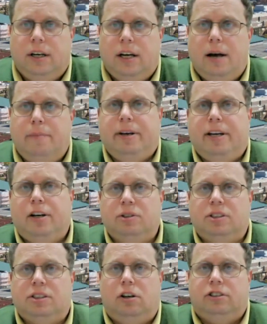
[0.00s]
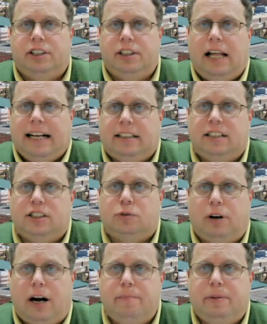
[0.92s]
and Meir was re-elected as
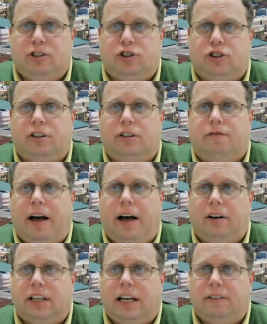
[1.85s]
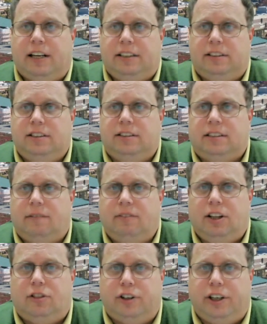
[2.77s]
prime minister on the final day of
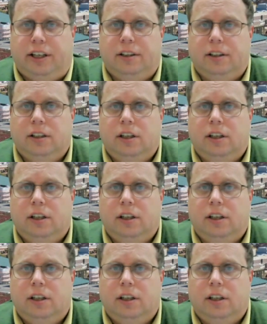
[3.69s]
1973.